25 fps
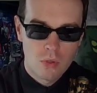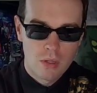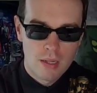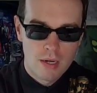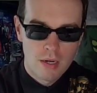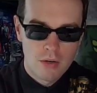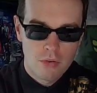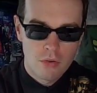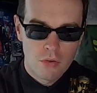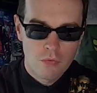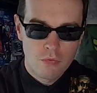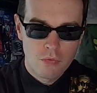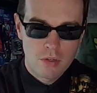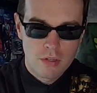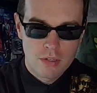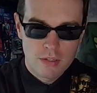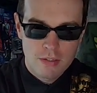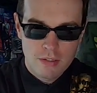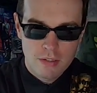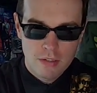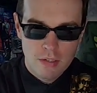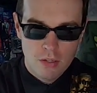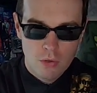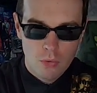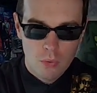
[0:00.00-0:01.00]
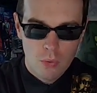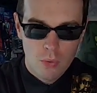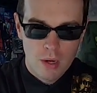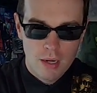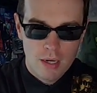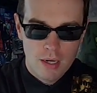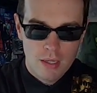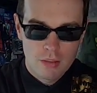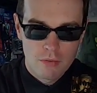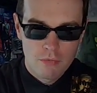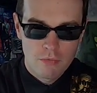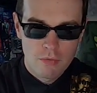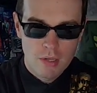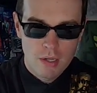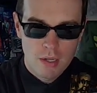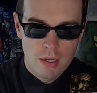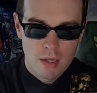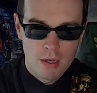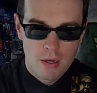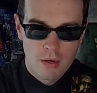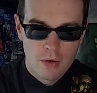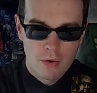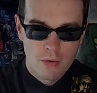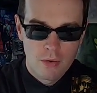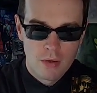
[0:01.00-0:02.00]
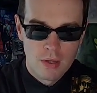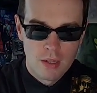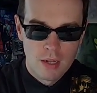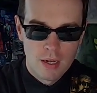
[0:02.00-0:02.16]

and I don't know if you can see it quite on the video,